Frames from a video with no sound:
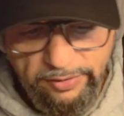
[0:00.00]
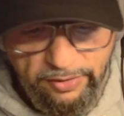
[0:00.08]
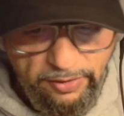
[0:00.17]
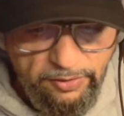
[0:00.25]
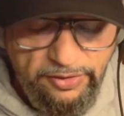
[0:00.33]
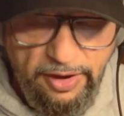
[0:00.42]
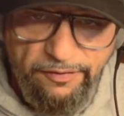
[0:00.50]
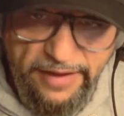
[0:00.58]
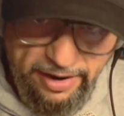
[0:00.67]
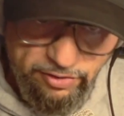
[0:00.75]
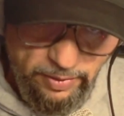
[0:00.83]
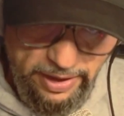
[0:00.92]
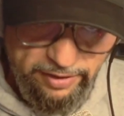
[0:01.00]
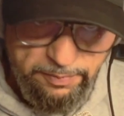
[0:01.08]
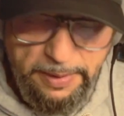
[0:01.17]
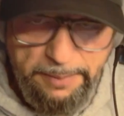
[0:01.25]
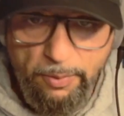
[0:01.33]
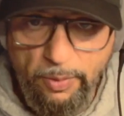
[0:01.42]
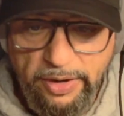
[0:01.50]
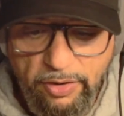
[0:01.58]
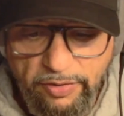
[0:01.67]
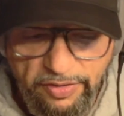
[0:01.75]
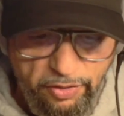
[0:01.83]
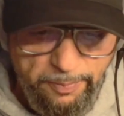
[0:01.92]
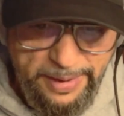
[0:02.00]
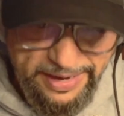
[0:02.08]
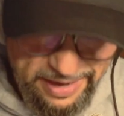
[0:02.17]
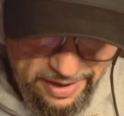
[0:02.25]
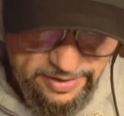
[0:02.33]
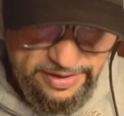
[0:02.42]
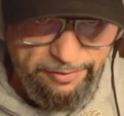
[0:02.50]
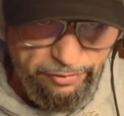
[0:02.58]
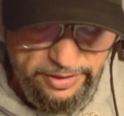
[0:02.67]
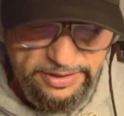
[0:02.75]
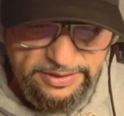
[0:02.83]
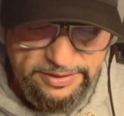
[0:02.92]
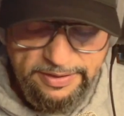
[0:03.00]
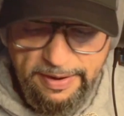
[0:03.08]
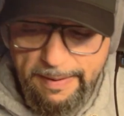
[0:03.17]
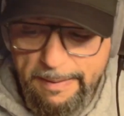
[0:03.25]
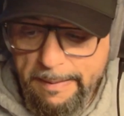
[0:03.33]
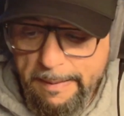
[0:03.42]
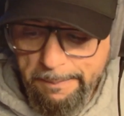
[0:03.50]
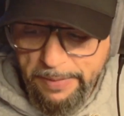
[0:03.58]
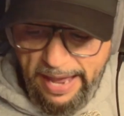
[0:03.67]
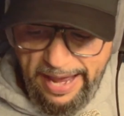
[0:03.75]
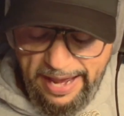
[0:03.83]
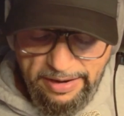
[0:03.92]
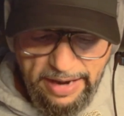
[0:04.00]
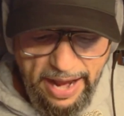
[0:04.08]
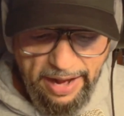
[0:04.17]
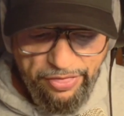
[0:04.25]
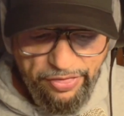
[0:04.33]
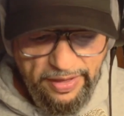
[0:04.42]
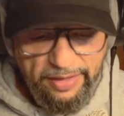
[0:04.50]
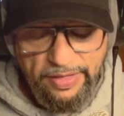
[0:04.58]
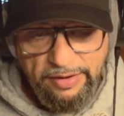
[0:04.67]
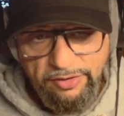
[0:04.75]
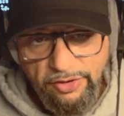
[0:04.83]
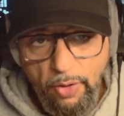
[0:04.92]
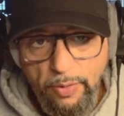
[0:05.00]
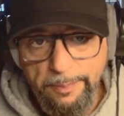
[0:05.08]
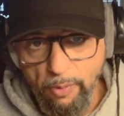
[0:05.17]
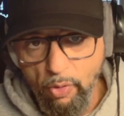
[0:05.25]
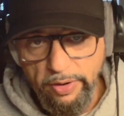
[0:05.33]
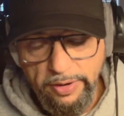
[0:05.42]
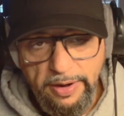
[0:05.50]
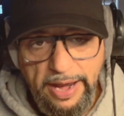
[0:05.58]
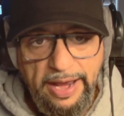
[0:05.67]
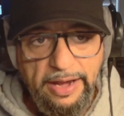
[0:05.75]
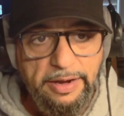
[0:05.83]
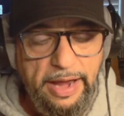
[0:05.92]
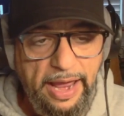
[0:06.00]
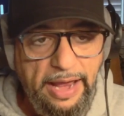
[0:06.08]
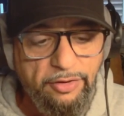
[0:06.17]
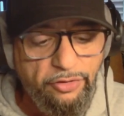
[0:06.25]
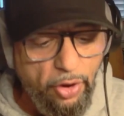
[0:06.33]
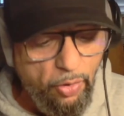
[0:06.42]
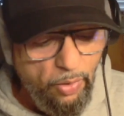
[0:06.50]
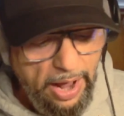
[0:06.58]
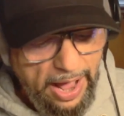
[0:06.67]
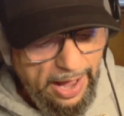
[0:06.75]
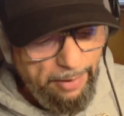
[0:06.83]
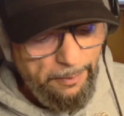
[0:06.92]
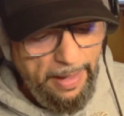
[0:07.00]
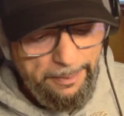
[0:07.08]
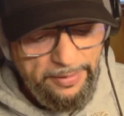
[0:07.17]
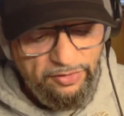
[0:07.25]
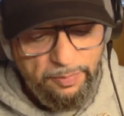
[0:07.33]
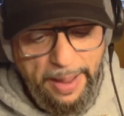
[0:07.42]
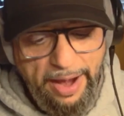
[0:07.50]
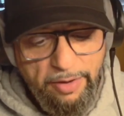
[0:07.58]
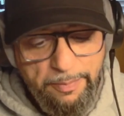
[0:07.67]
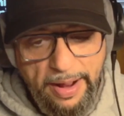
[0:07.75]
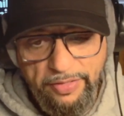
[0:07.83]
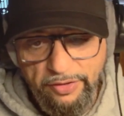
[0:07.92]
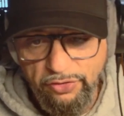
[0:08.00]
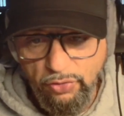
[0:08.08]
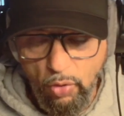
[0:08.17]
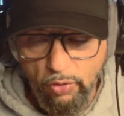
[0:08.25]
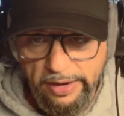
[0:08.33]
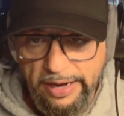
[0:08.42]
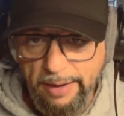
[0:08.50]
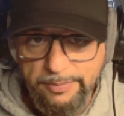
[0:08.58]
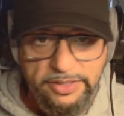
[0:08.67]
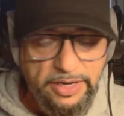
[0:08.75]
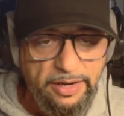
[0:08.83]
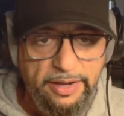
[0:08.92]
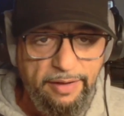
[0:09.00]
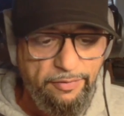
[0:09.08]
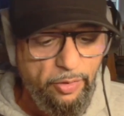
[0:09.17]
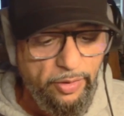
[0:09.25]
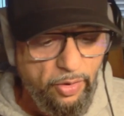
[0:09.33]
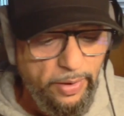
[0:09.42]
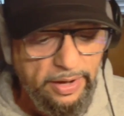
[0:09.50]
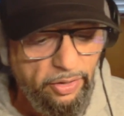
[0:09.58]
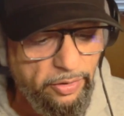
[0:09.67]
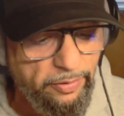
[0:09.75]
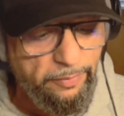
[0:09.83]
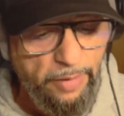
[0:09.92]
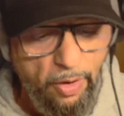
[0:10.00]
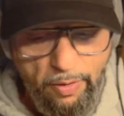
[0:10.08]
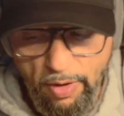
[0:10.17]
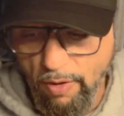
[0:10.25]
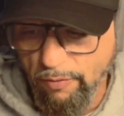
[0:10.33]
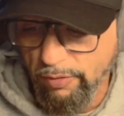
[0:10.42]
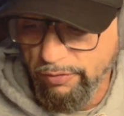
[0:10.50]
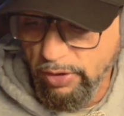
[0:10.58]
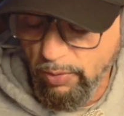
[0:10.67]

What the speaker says: to self-actualize. People want to know that they're making a difference. And I think that's so important. And so I'm inspired by this story, and I'm just going to give you a quick little overview